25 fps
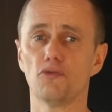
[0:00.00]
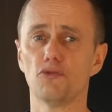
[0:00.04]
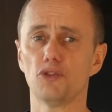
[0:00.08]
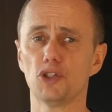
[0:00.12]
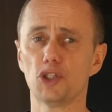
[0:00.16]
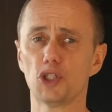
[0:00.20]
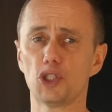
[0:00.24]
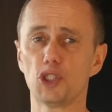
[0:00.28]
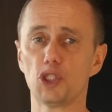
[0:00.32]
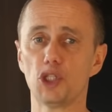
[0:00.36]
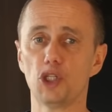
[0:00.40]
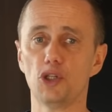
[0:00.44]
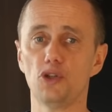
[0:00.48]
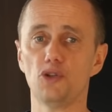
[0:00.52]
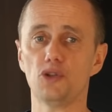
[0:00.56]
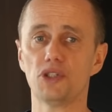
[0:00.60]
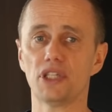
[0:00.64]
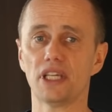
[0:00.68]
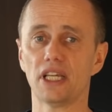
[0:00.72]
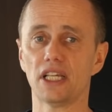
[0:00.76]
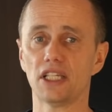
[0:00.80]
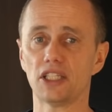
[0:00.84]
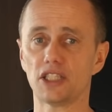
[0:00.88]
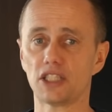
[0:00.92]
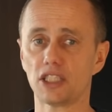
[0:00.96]

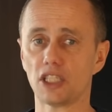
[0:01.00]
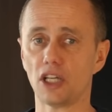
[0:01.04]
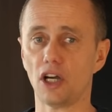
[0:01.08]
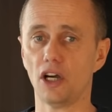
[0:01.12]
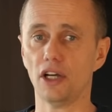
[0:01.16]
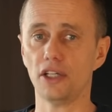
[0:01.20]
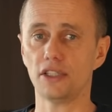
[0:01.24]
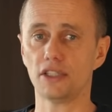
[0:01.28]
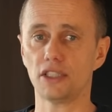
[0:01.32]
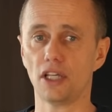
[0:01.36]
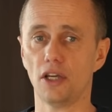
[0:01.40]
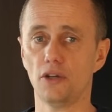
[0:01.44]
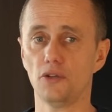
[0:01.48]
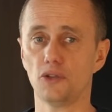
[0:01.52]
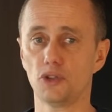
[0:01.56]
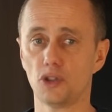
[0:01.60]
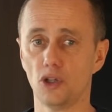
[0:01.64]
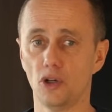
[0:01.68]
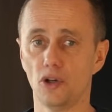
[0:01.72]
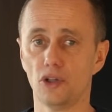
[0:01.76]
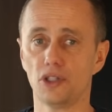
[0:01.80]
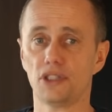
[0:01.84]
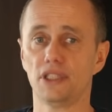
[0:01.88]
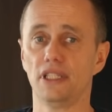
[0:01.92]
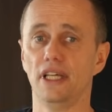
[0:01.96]
reducing
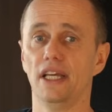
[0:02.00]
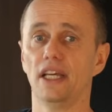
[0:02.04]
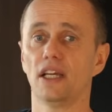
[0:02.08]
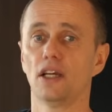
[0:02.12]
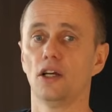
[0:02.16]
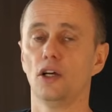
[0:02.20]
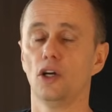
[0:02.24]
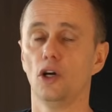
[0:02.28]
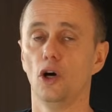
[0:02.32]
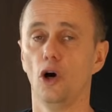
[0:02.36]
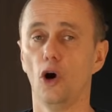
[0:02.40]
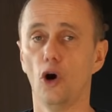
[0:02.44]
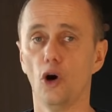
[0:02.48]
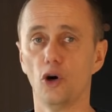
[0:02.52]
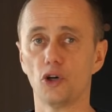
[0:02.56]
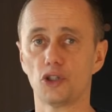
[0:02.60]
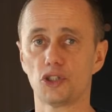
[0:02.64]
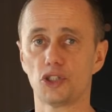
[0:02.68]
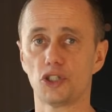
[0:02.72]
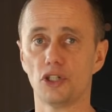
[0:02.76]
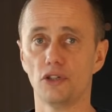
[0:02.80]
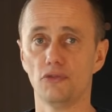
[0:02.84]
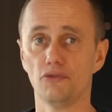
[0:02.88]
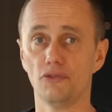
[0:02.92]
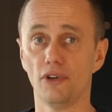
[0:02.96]
cytotoxic
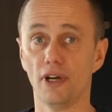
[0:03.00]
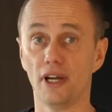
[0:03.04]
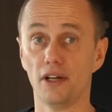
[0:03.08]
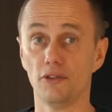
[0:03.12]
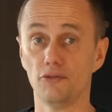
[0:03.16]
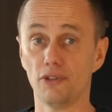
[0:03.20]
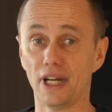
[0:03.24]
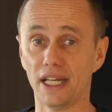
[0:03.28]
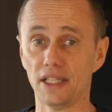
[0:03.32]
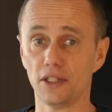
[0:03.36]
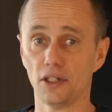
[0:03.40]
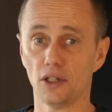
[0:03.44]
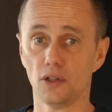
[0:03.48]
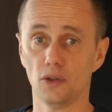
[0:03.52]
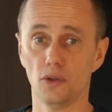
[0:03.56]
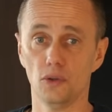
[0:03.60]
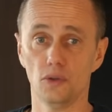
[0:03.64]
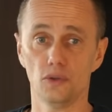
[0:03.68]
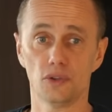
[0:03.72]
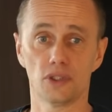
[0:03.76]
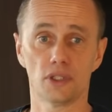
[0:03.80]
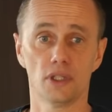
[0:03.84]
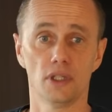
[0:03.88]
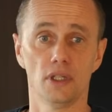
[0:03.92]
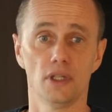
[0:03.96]
oxygen
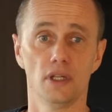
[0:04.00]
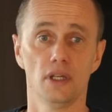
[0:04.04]
radicals.